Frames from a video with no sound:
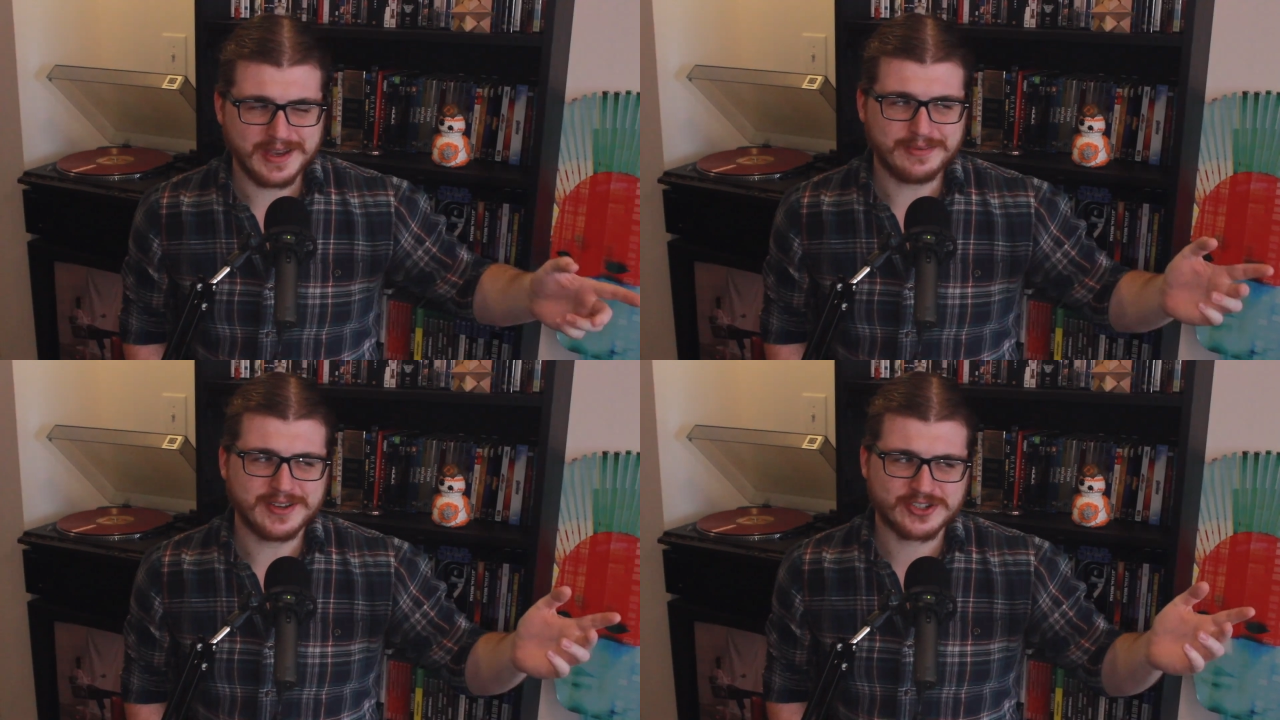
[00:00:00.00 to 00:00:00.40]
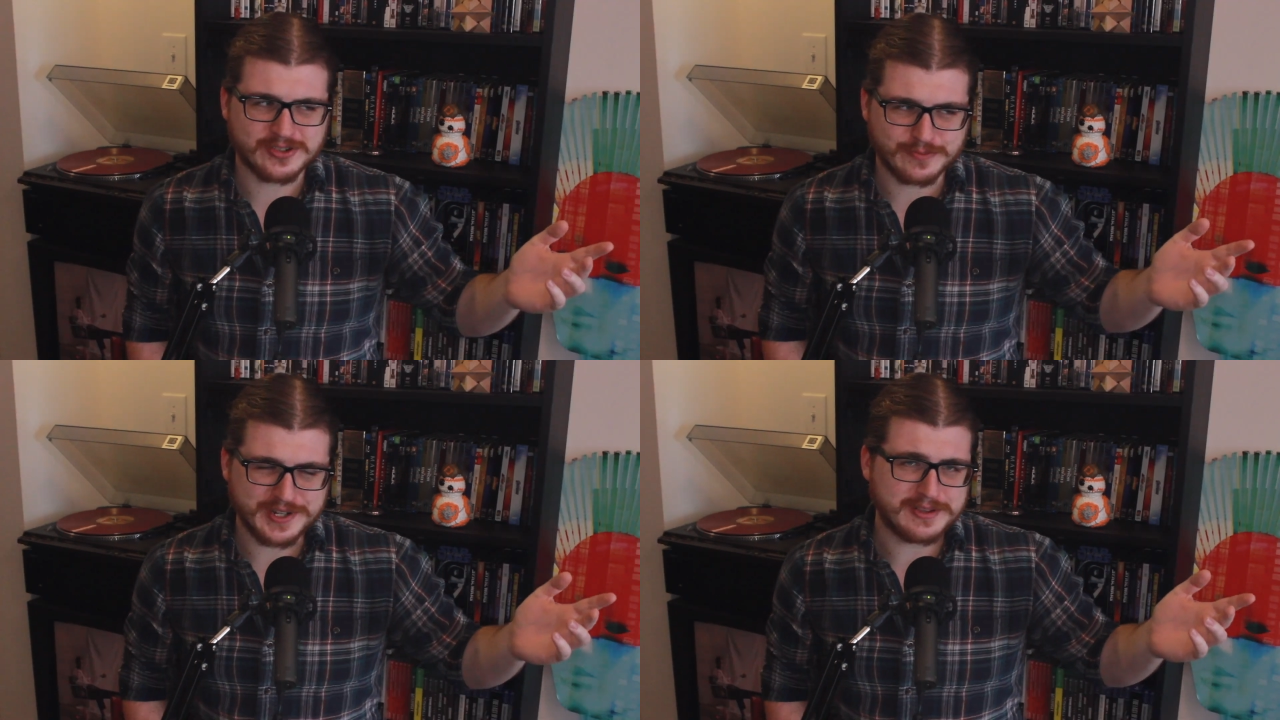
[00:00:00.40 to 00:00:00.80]
maybe you
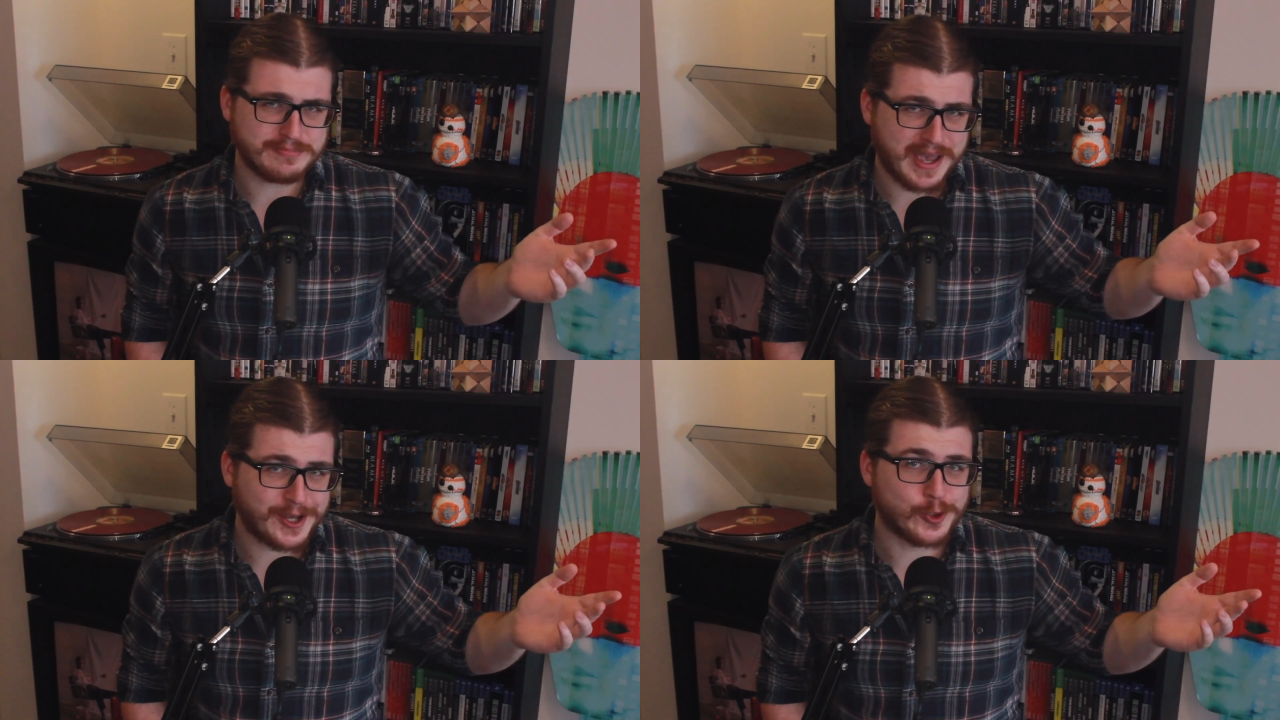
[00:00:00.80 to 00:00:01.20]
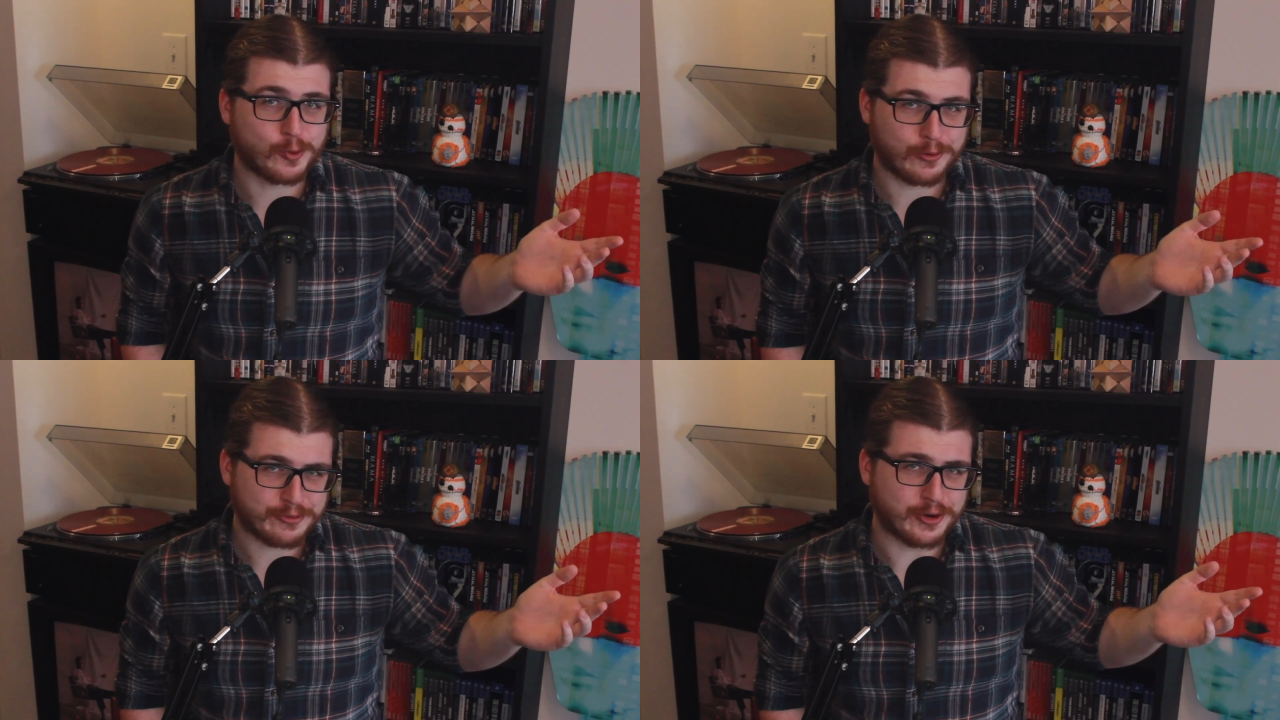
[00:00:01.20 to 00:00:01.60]
should read the
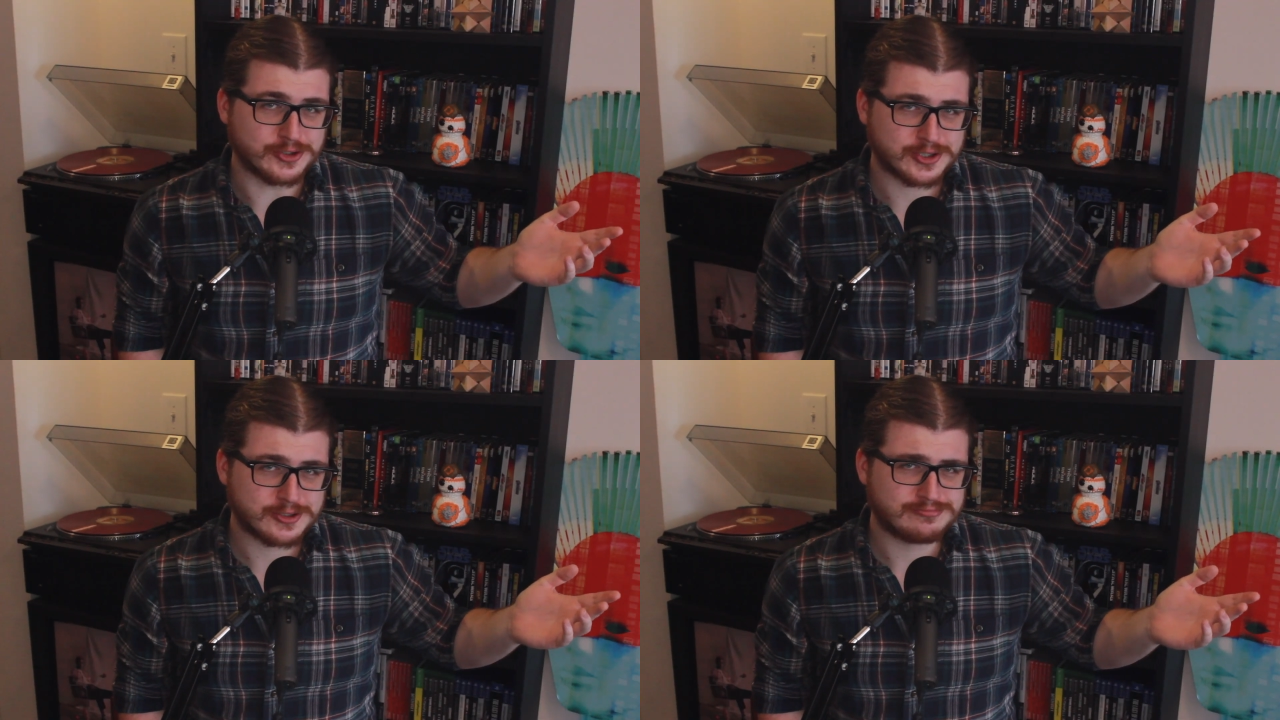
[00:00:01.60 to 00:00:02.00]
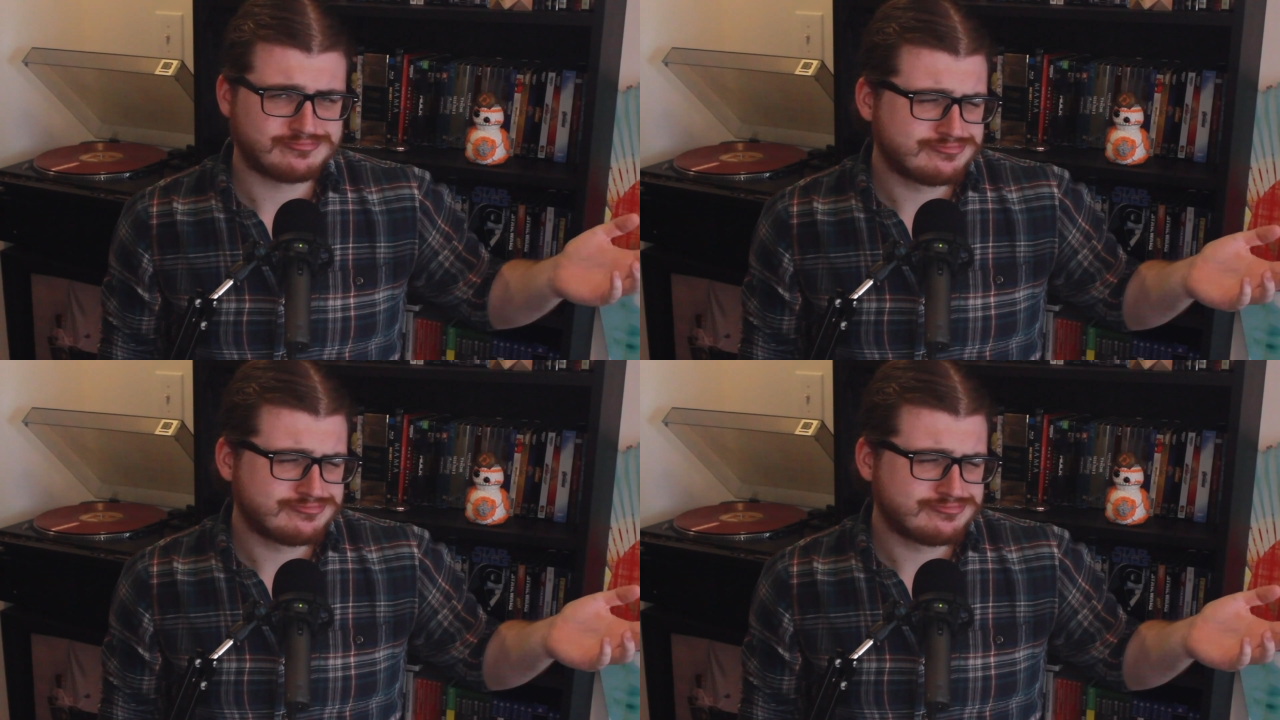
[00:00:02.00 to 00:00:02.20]
manual first.